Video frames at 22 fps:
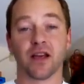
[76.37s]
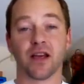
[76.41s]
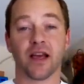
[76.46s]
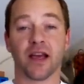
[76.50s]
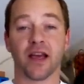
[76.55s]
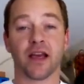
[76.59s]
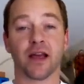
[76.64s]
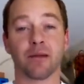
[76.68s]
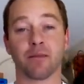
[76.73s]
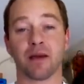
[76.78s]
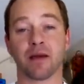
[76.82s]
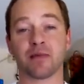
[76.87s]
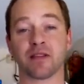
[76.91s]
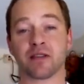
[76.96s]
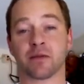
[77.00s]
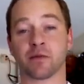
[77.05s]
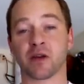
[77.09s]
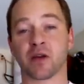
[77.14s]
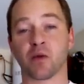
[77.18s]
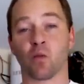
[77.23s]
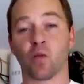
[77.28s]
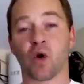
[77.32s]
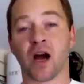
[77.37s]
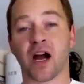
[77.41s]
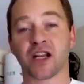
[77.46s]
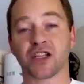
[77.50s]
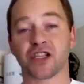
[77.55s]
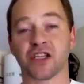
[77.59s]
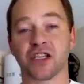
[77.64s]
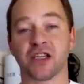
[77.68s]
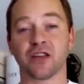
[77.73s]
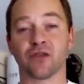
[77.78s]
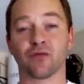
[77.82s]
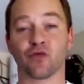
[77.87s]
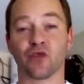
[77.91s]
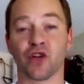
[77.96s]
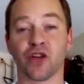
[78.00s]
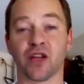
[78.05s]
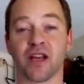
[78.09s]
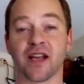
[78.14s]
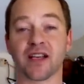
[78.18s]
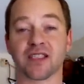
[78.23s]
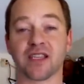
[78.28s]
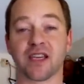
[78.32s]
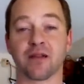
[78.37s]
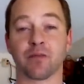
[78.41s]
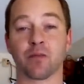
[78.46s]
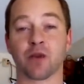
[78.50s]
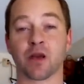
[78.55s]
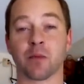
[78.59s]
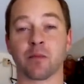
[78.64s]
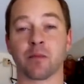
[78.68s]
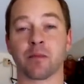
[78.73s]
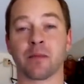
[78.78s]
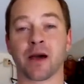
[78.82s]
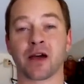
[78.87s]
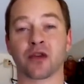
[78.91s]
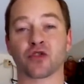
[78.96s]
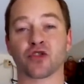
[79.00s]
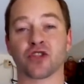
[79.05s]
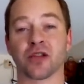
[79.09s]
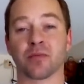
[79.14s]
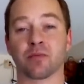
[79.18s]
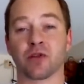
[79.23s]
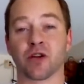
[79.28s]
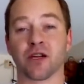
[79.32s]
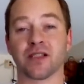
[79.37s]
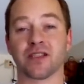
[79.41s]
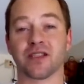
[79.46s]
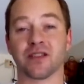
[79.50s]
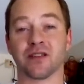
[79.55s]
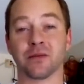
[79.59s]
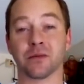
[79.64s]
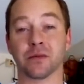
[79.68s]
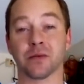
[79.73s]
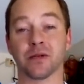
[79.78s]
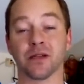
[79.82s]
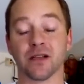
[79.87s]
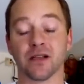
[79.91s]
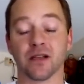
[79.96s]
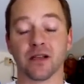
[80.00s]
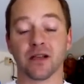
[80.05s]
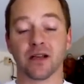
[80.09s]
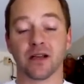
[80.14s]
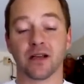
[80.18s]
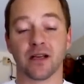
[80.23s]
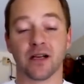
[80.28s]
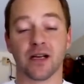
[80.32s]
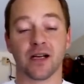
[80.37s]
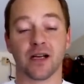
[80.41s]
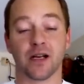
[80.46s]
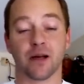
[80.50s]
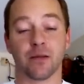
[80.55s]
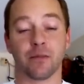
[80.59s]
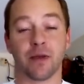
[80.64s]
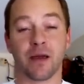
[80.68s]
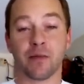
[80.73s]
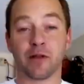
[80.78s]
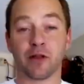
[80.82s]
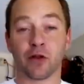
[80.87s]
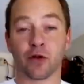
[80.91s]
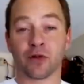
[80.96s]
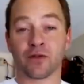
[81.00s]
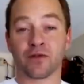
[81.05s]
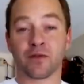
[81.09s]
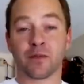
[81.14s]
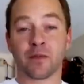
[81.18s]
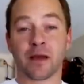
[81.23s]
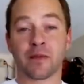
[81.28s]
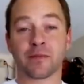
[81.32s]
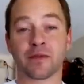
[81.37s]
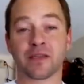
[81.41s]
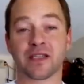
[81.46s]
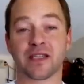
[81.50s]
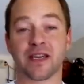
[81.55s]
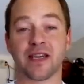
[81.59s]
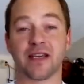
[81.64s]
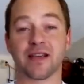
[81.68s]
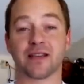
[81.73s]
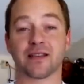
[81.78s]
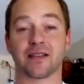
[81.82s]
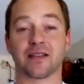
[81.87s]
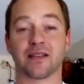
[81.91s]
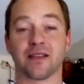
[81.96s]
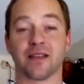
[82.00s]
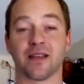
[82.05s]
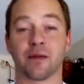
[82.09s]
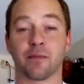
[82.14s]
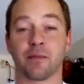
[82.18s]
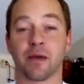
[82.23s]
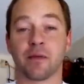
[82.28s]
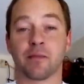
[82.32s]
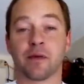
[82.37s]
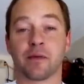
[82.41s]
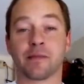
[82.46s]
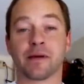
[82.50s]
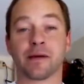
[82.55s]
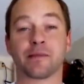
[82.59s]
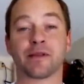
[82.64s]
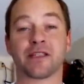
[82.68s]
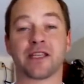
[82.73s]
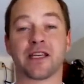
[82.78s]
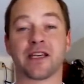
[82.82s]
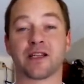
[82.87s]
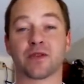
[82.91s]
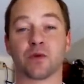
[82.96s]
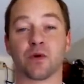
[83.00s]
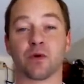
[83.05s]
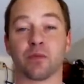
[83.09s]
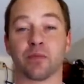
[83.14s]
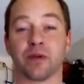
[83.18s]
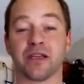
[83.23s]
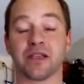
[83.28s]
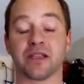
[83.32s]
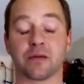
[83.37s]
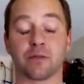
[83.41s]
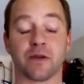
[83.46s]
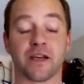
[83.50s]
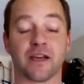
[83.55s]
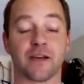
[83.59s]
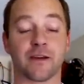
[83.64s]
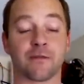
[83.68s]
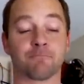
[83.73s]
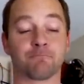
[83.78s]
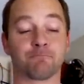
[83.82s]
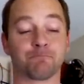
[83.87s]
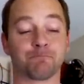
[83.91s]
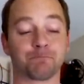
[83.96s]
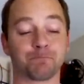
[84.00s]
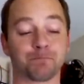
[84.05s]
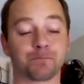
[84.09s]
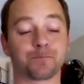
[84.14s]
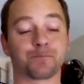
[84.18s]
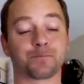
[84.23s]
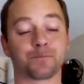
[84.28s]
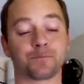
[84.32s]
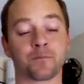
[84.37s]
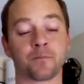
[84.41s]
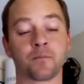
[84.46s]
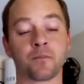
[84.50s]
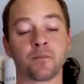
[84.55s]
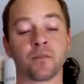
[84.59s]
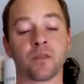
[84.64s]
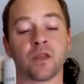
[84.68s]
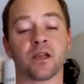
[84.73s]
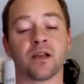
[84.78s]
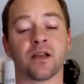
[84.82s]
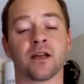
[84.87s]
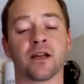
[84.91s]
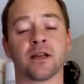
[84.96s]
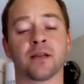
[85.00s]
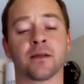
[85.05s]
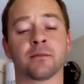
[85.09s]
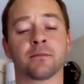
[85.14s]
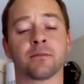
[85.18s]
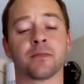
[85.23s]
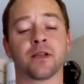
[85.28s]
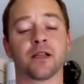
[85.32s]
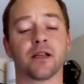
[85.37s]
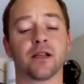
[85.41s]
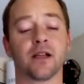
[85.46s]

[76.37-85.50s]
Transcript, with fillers: and maybe someone can watch it and realize they can come model shipwright too. Uh, maybe learn from my mistakes, and then maybe my mistakes won't be as bad. Um,